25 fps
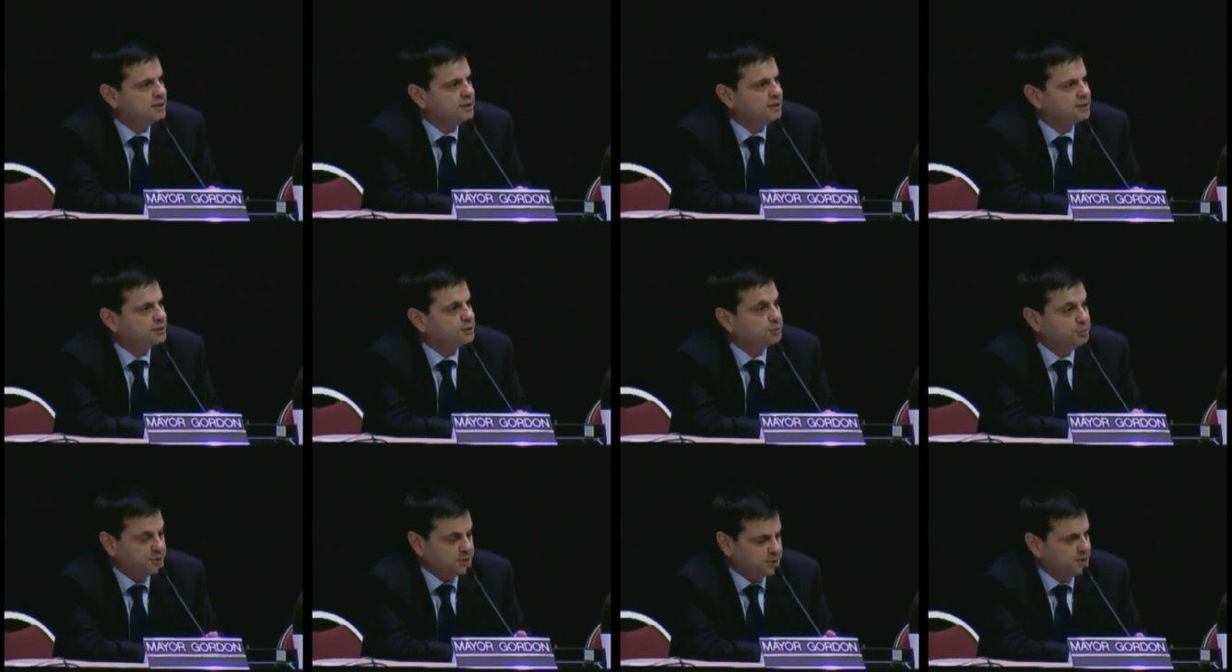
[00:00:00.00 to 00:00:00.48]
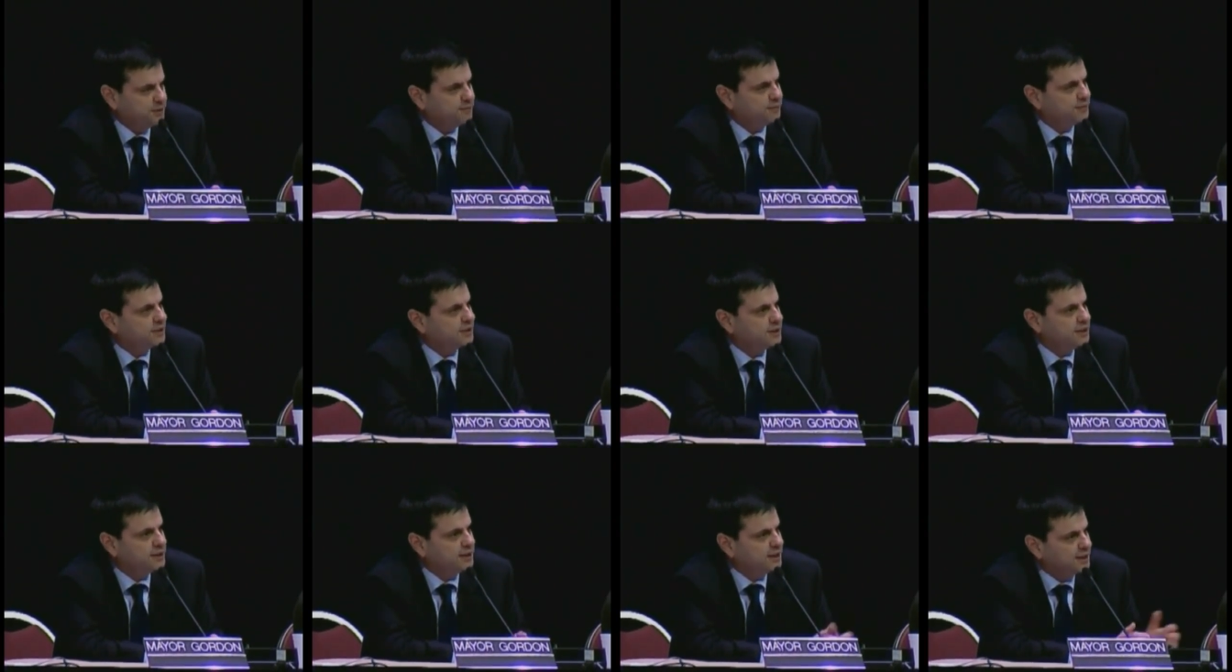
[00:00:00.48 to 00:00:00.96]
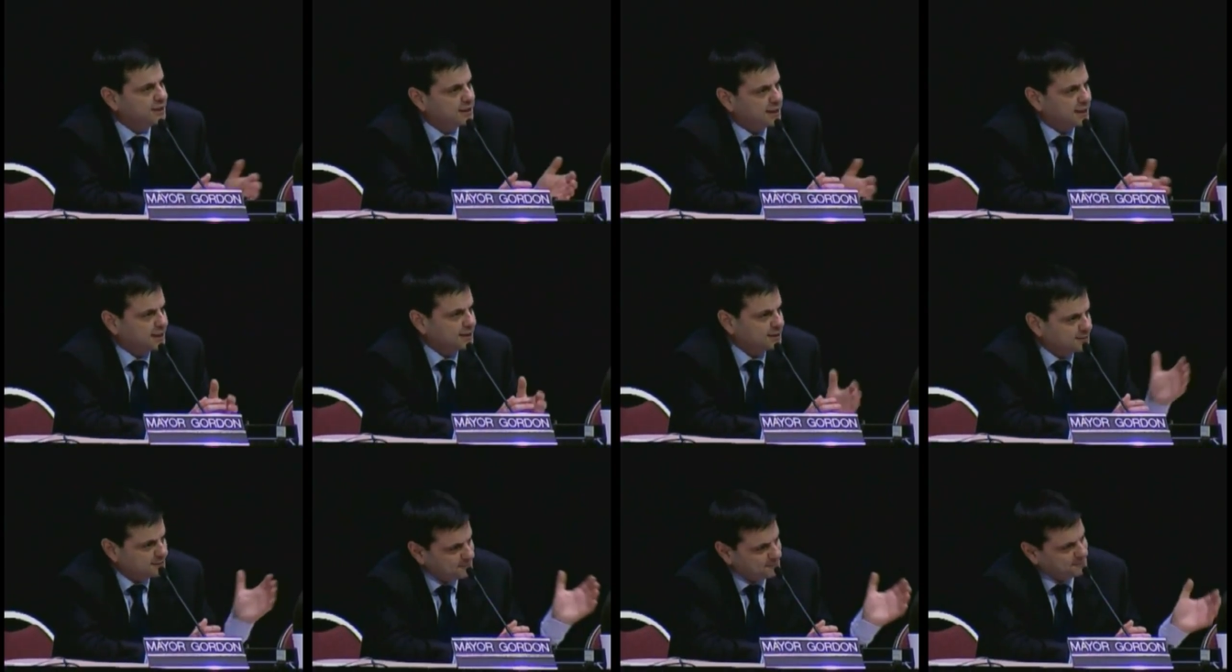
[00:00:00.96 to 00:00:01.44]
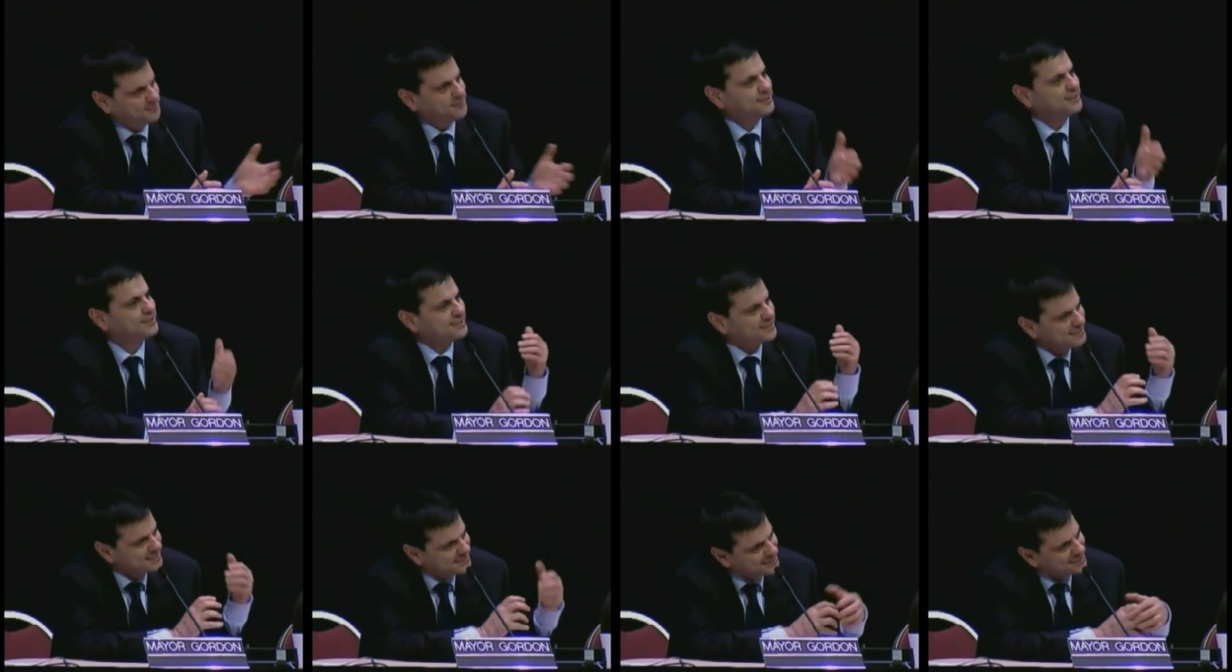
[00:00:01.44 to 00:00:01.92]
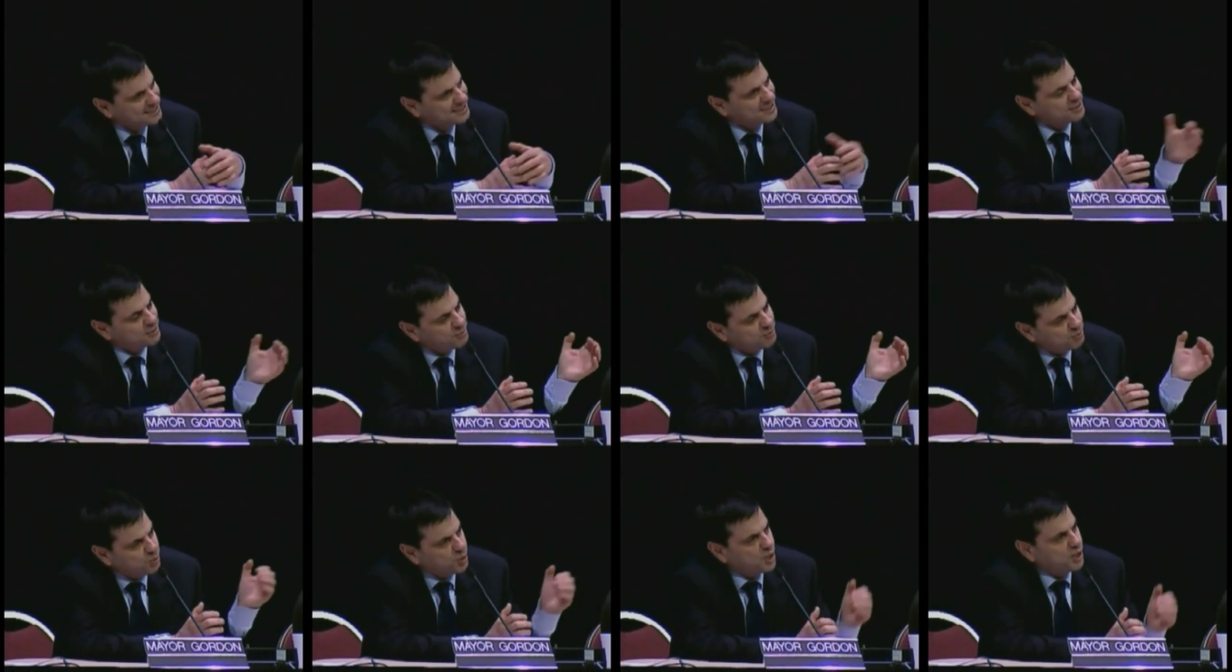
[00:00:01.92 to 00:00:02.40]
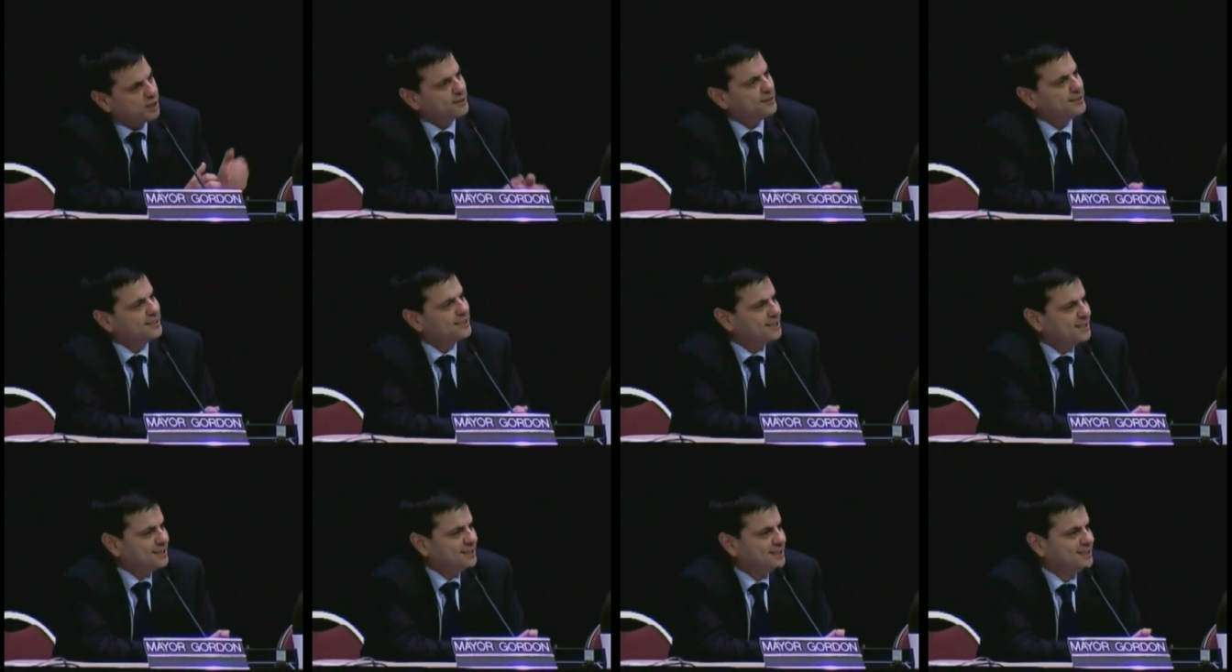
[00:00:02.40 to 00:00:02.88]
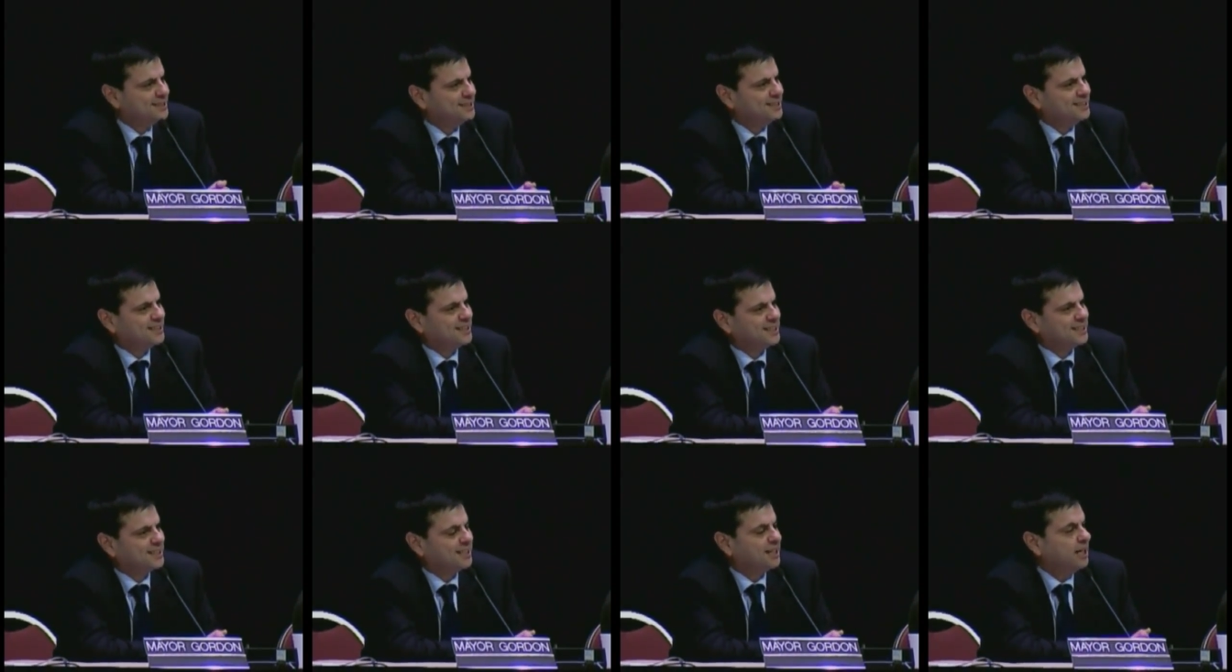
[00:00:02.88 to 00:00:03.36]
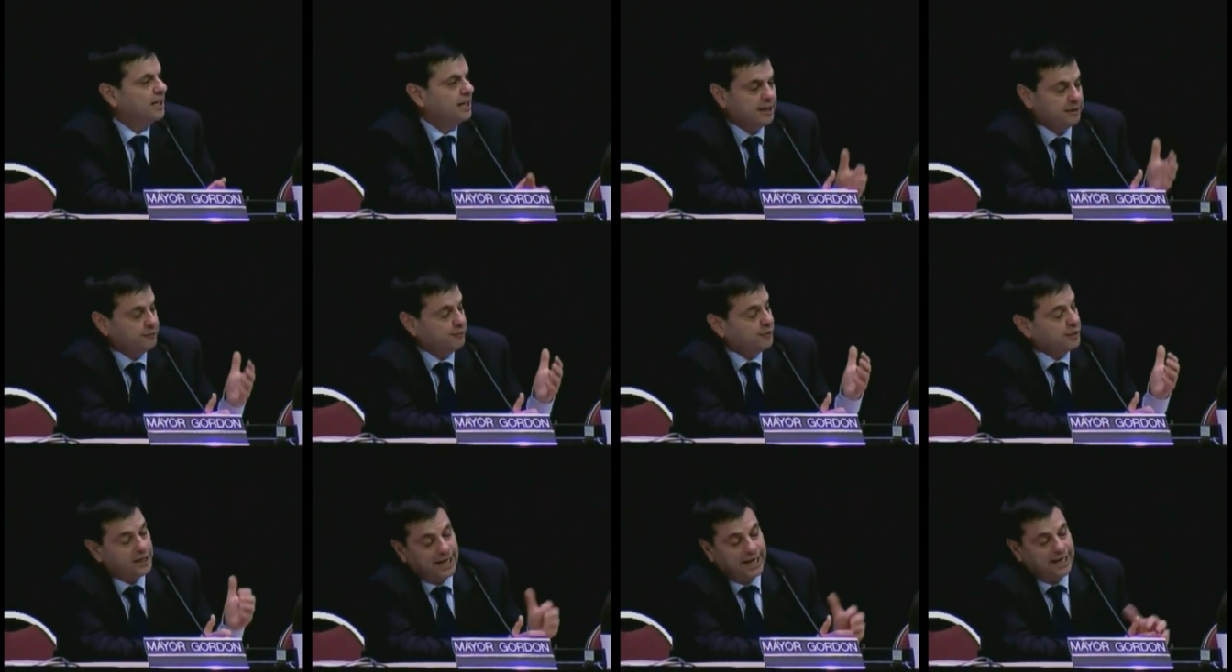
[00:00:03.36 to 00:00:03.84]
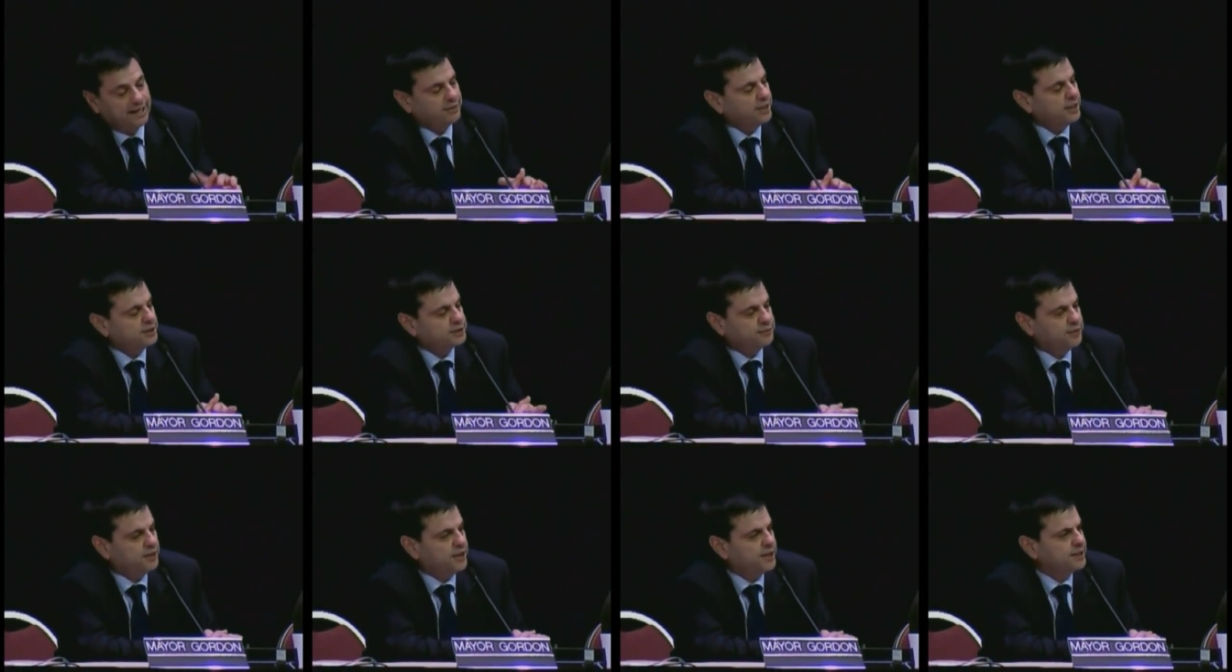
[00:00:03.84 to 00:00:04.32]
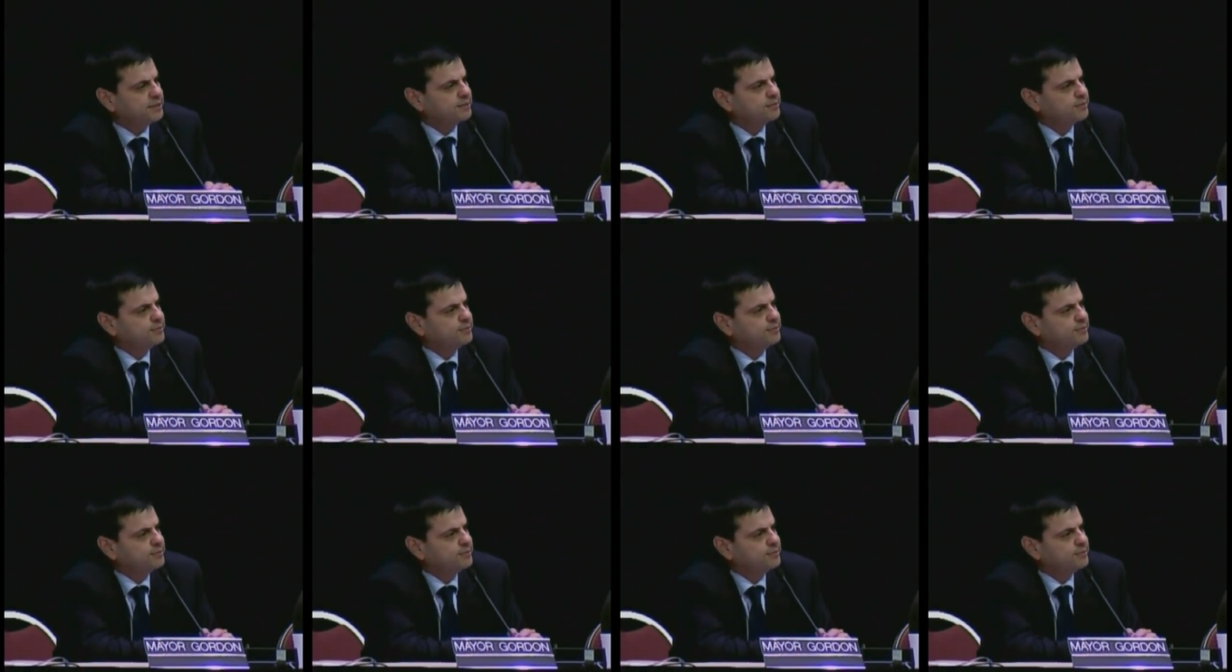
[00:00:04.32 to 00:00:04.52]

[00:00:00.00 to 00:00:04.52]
specifically, and not broadening. Uh, and if you can't, that's fine.